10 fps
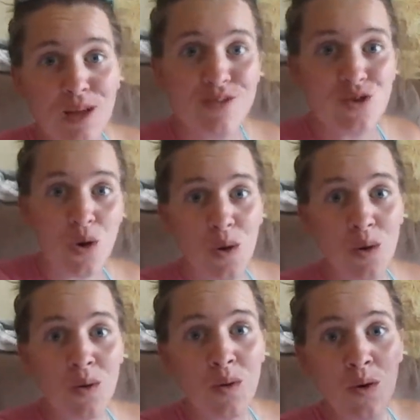
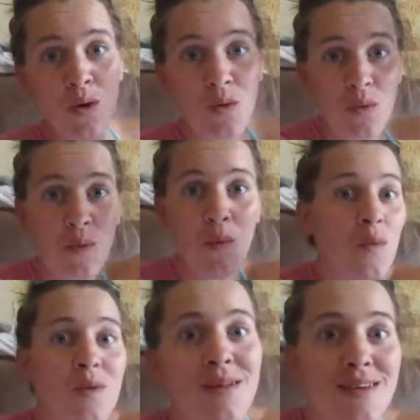So,
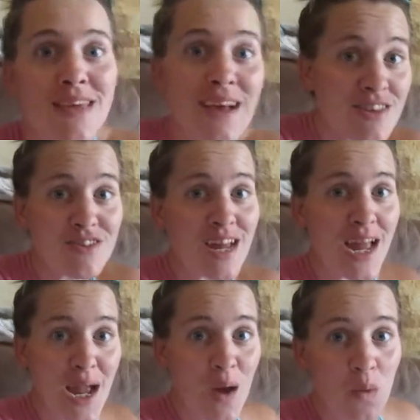
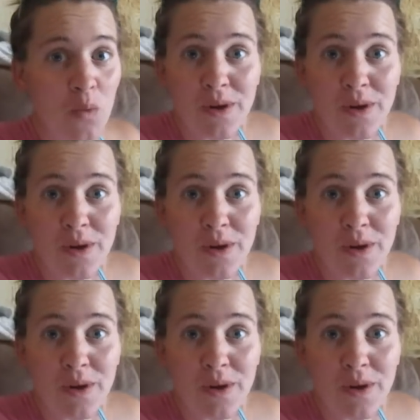yesterday